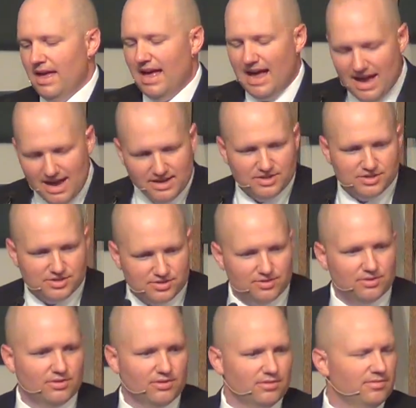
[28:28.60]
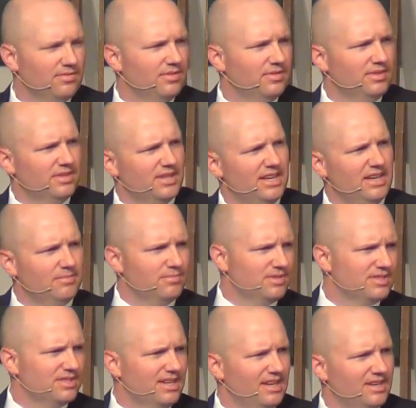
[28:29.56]
I serve, the hymn
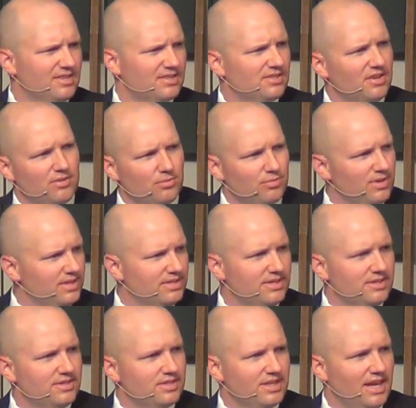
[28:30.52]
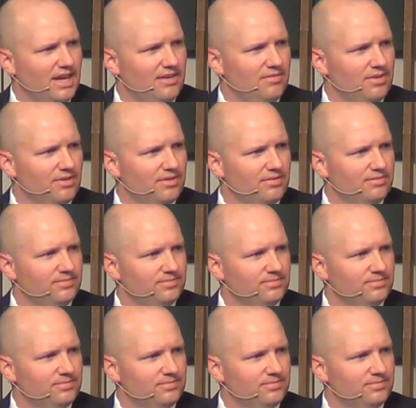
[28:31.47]
says, a risen Savior.